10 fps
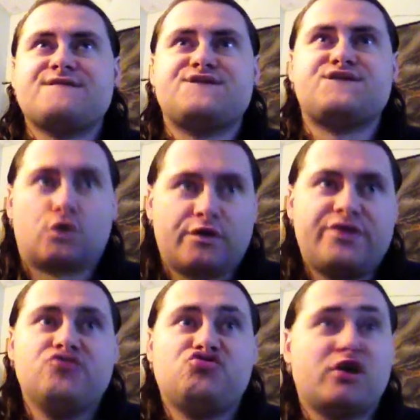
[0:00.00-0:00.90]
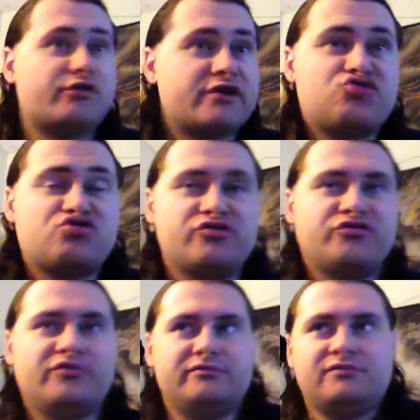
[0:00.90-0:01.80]
fourth
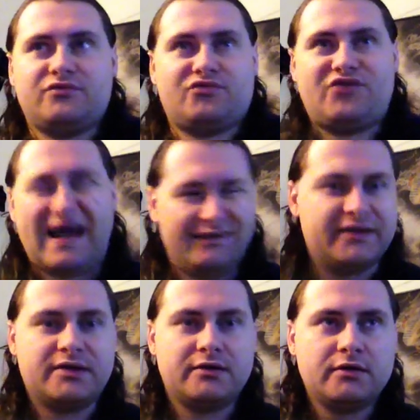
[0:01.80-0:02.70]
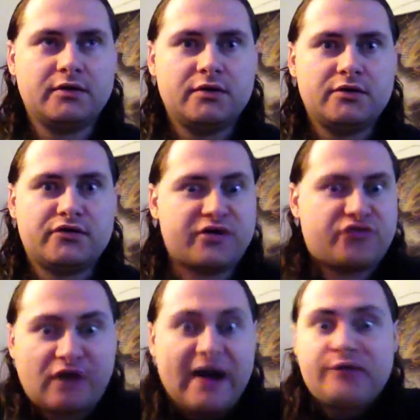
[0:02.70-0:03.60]
generation talent to get
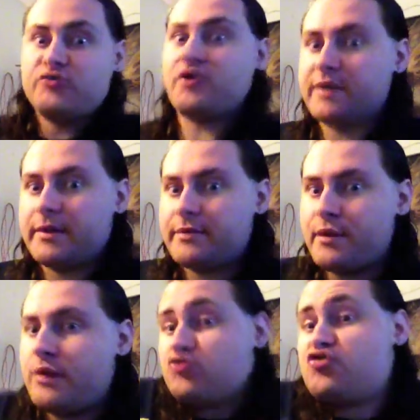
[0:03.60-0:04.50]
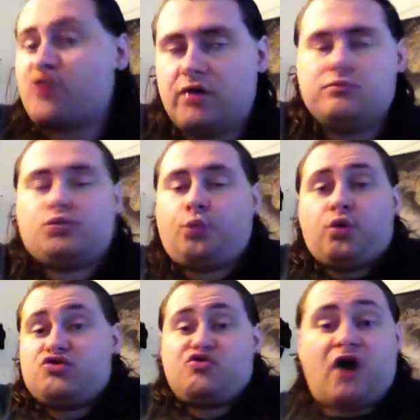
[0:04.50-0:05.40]
signed with WWE, which is
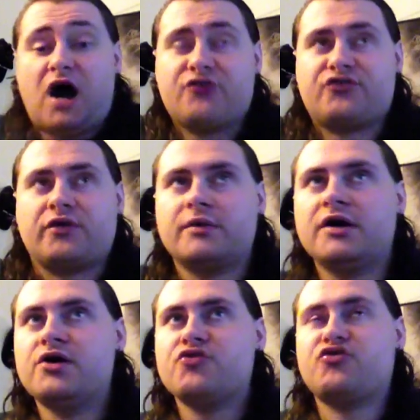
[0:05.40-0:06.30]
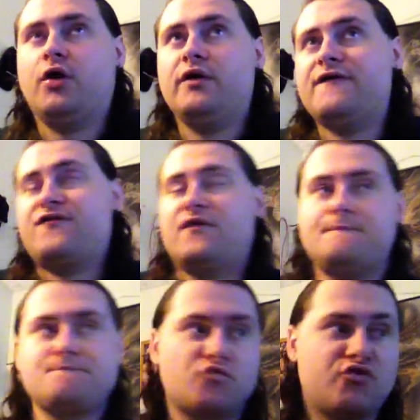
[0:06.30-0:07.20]
which is awesome. So if
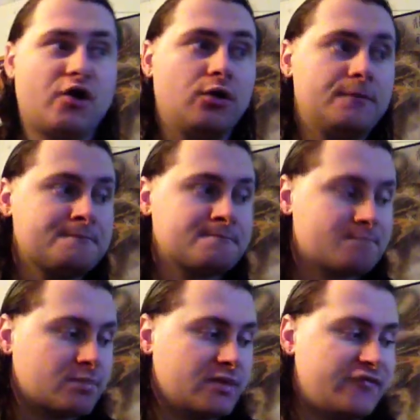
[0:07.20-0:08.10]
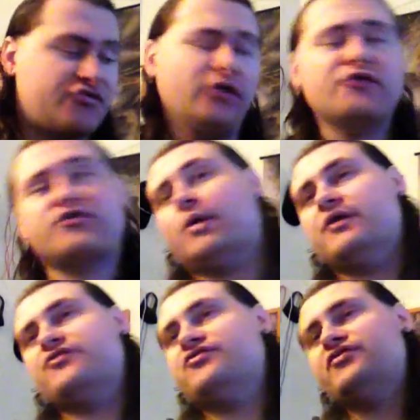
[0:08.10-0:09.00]
so, if Solo
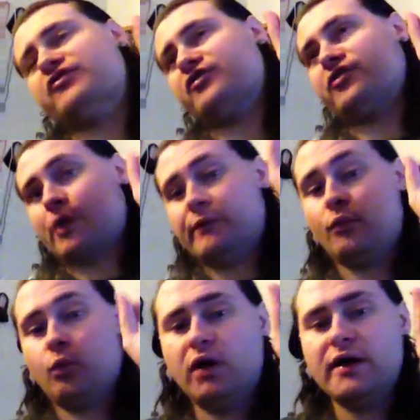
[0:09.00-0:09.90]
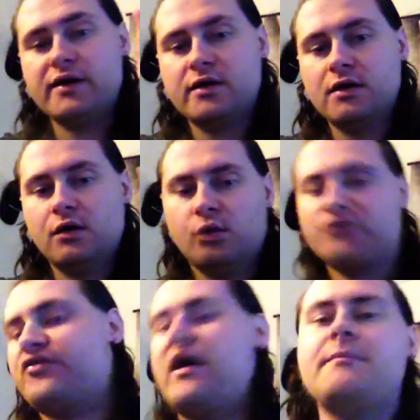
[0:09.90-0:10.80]
Sikoa doesn't throw up the one, what
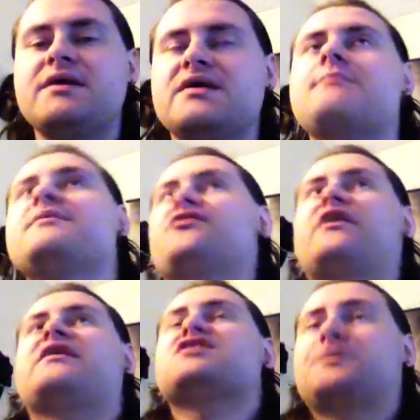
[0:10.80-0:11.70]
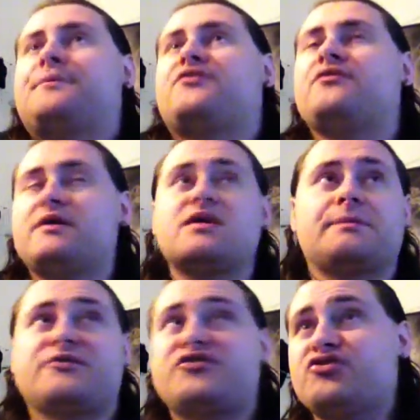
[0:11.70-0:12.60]
does that mean? It means that he could he
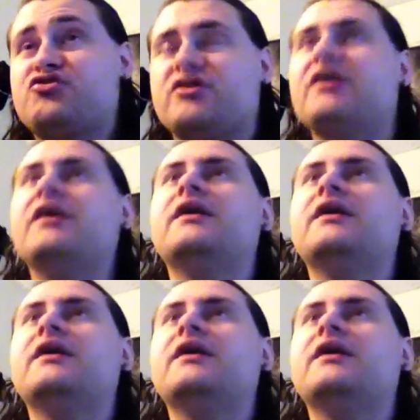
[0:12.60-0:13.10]
could potentially.